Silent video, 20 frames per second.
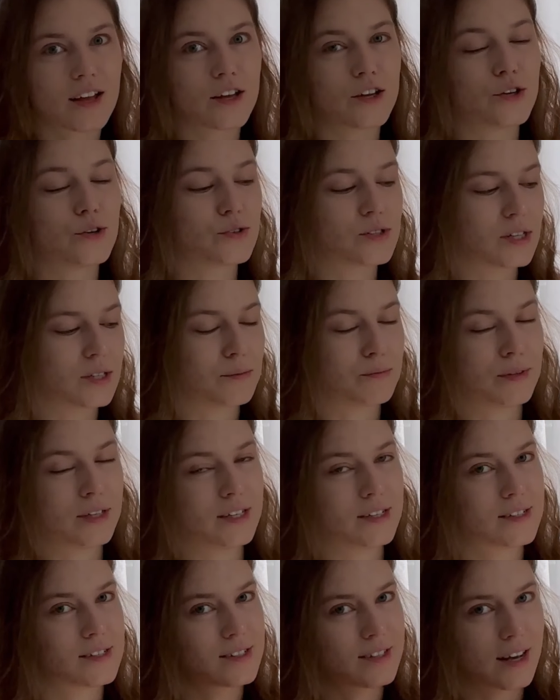use it
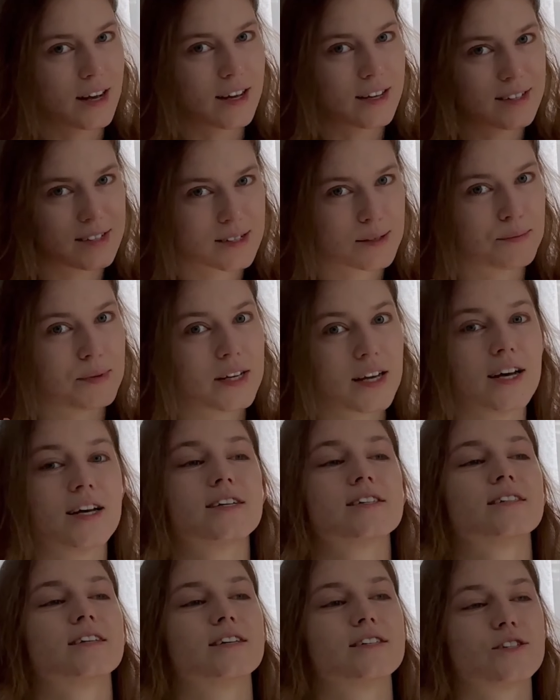please guys
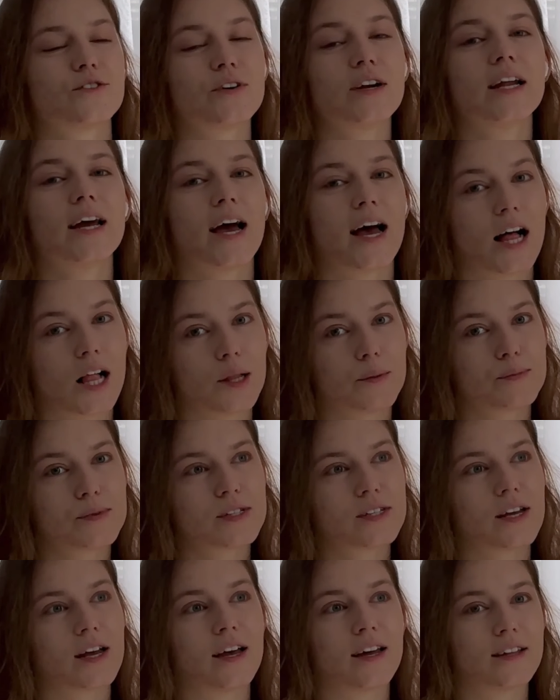because this really
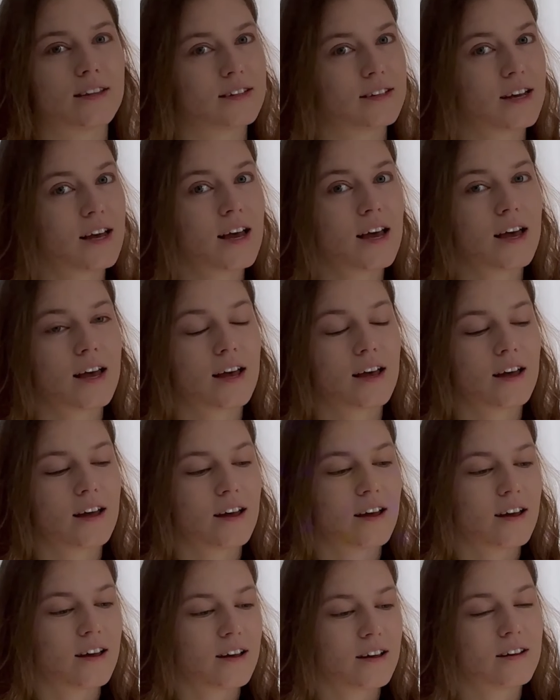helps and
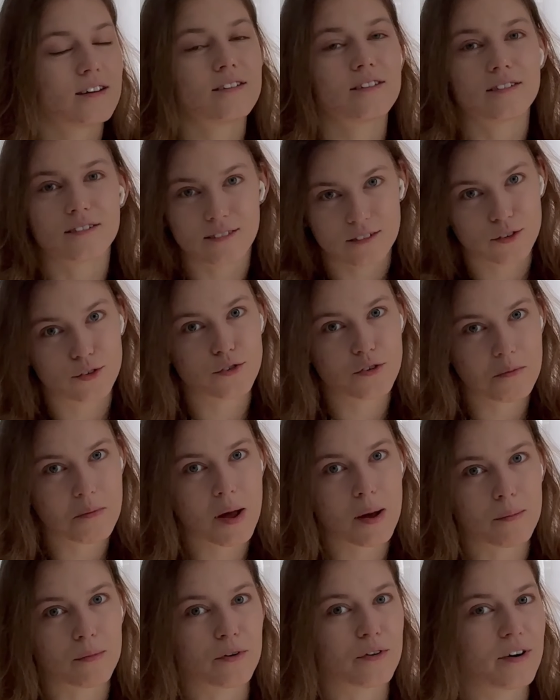you
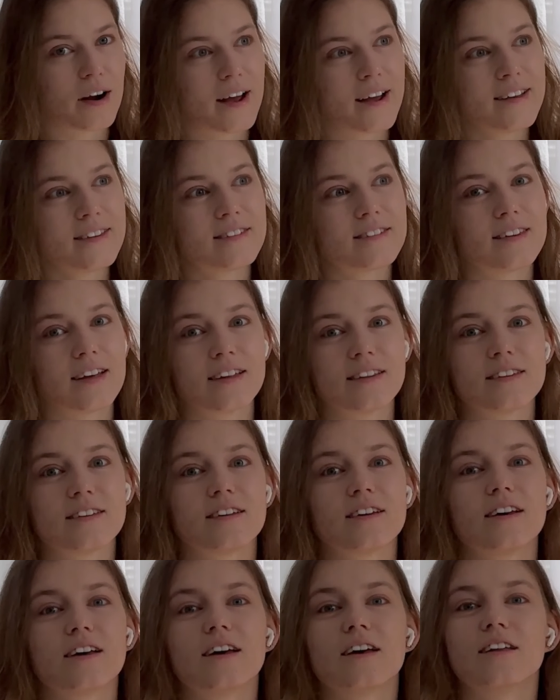remember right that
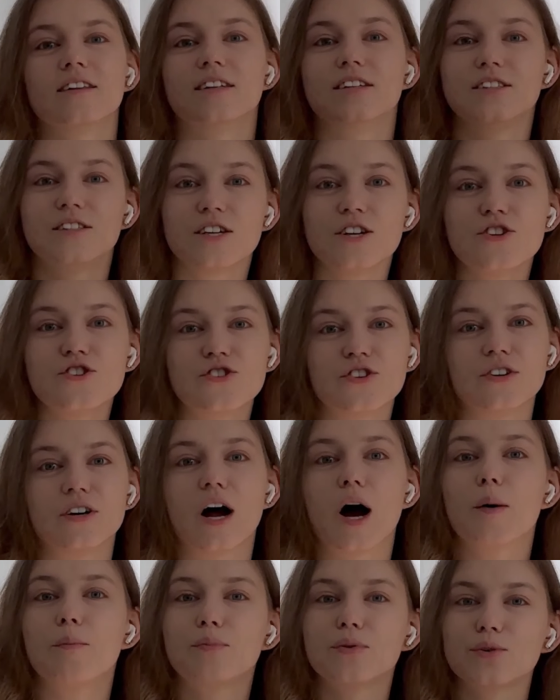the teacher
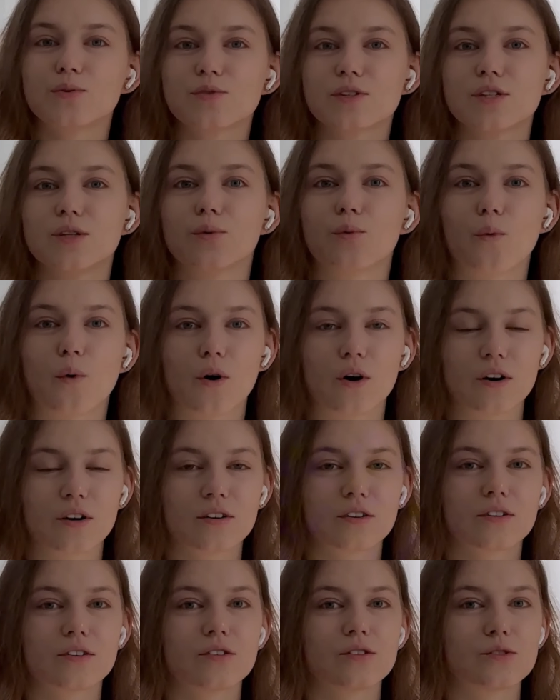approves the
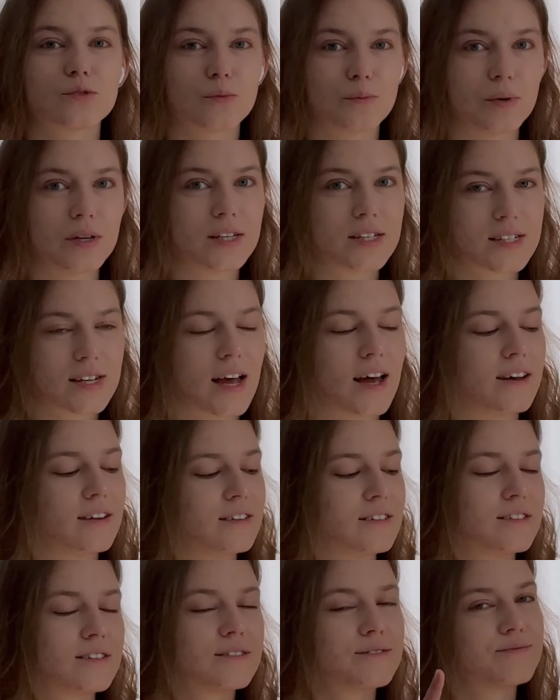work to be
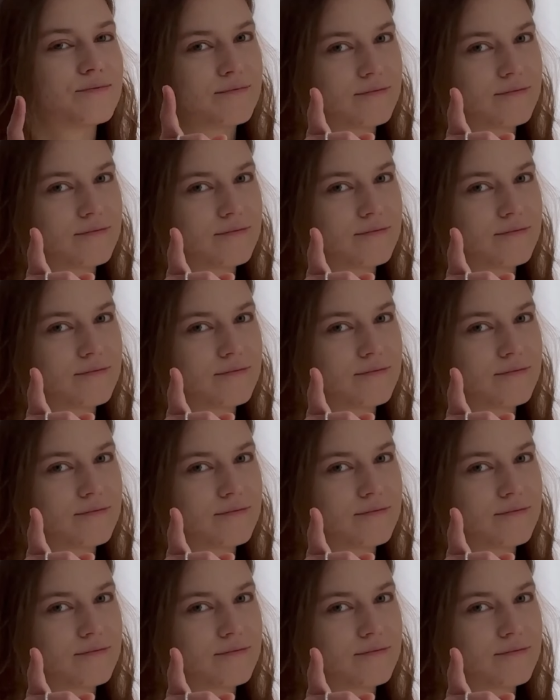sent